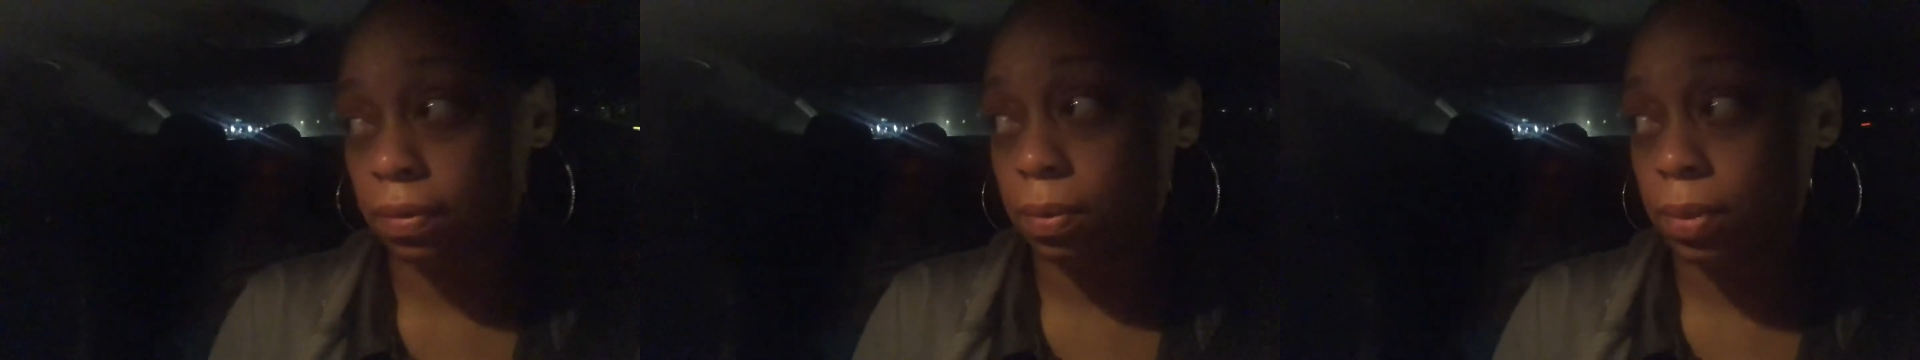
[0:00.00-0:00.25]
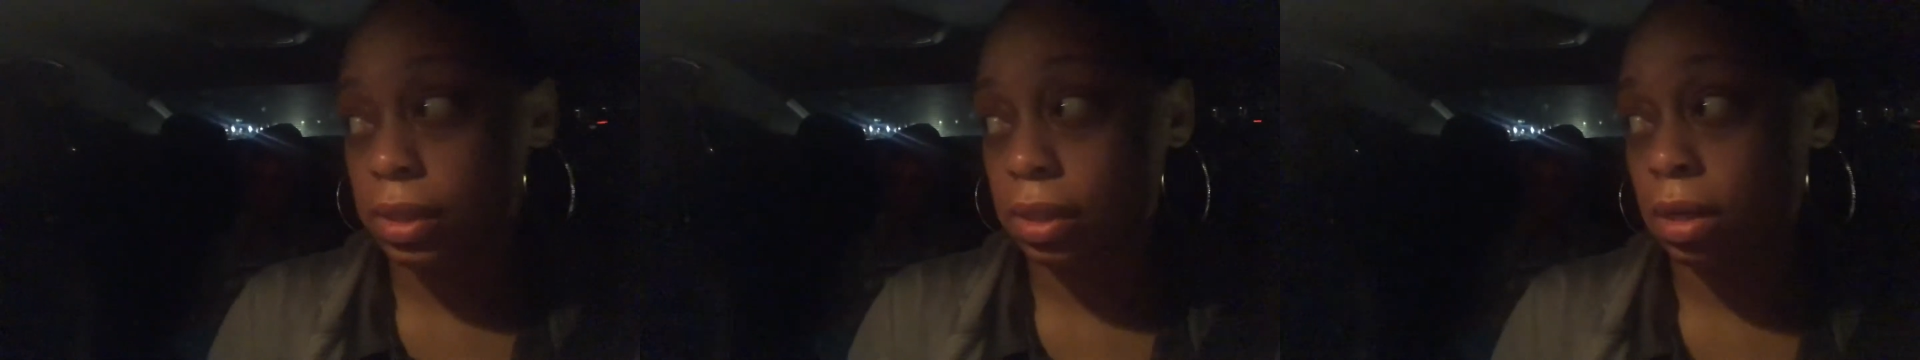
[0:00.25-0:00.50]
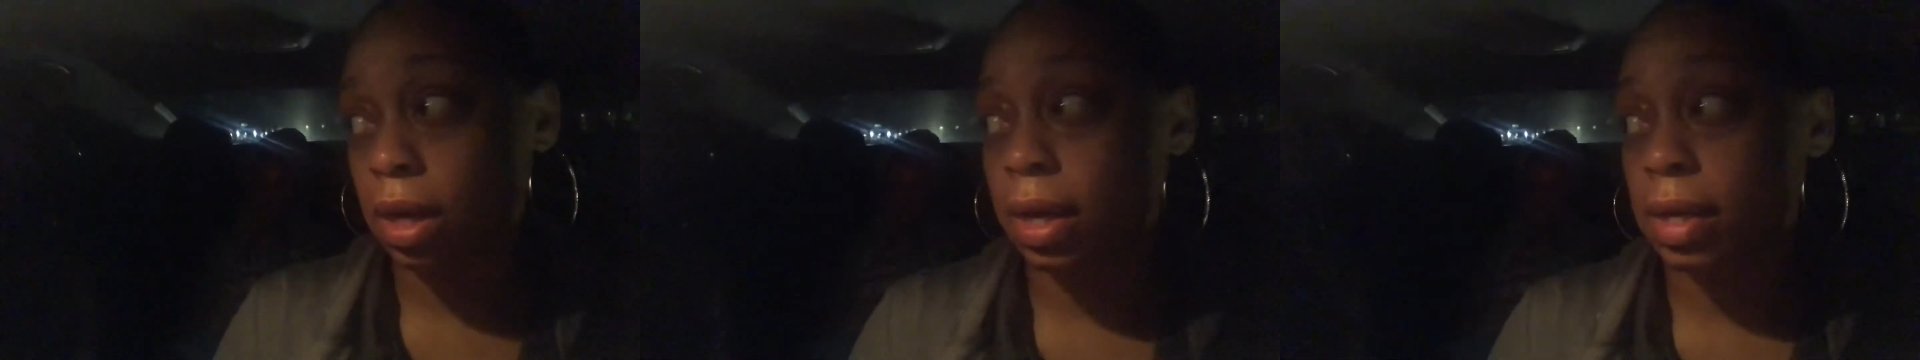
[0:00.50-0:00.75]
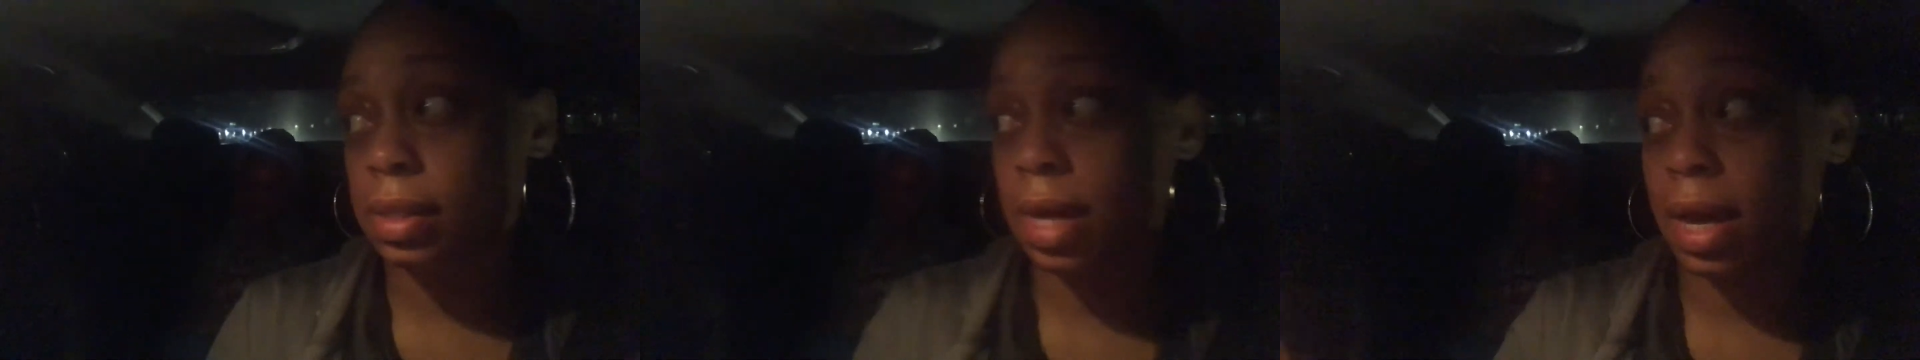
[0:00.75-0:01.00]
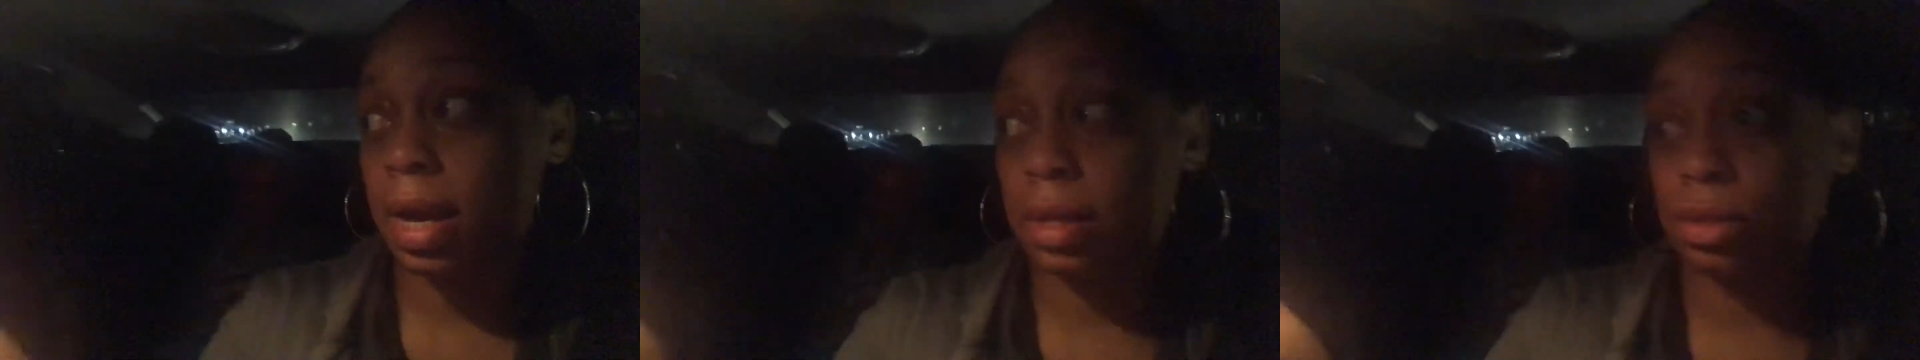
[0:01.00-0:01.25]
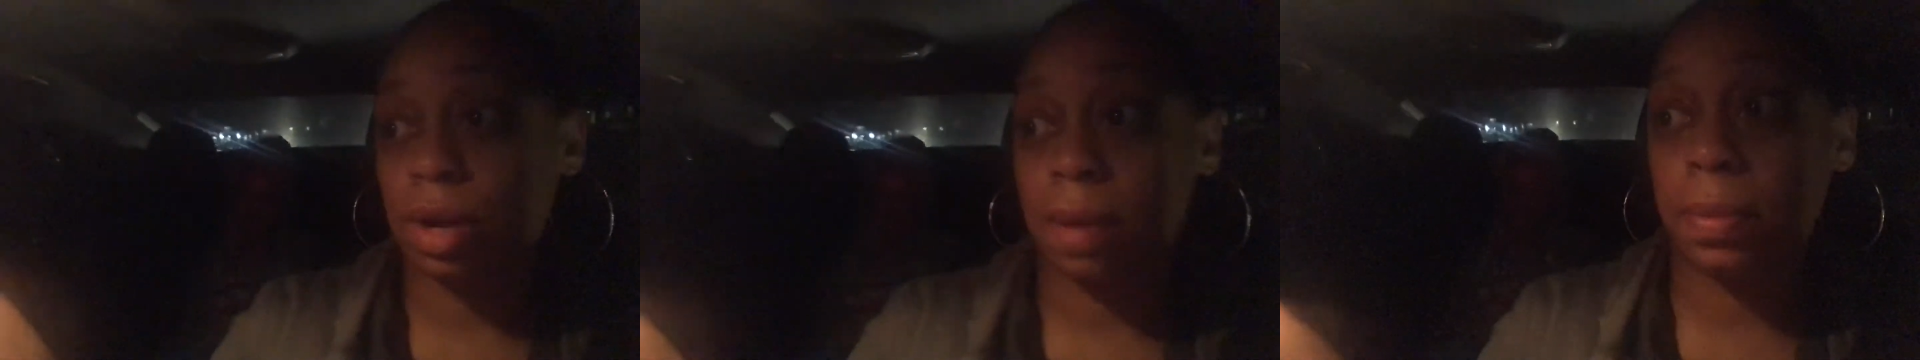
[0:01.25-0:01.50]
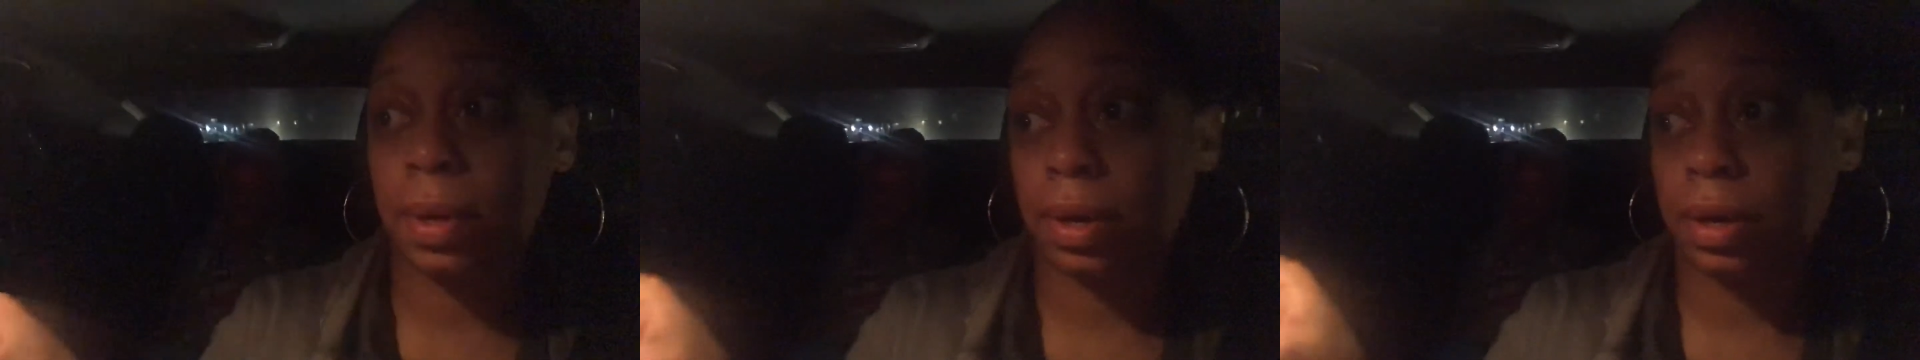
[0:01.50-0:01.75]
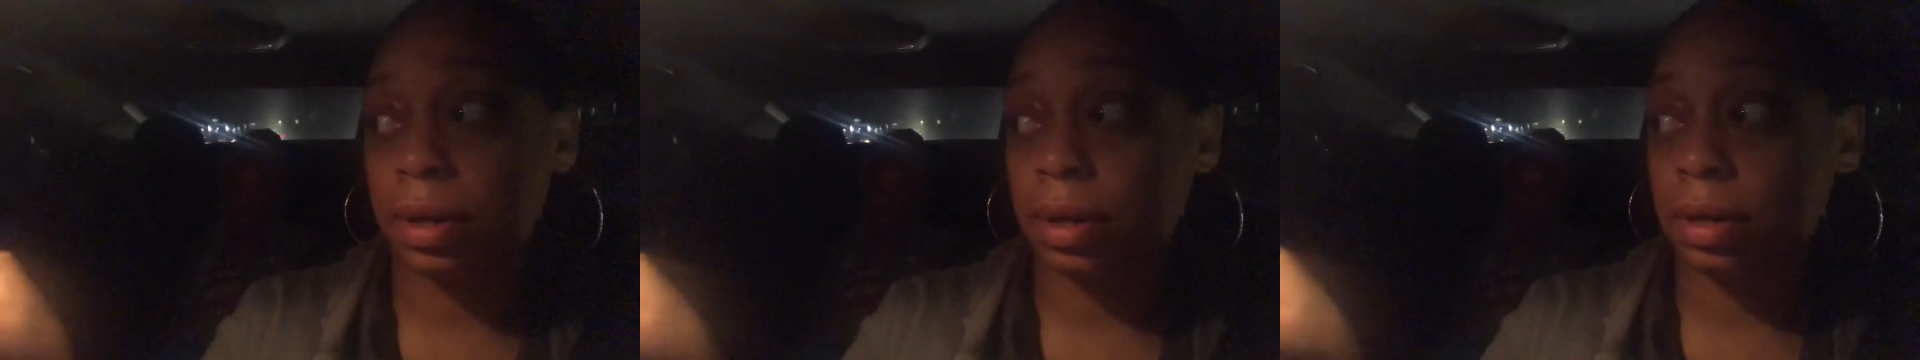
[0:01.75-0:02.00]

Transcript: it wasn't dark outside, I'd drop her.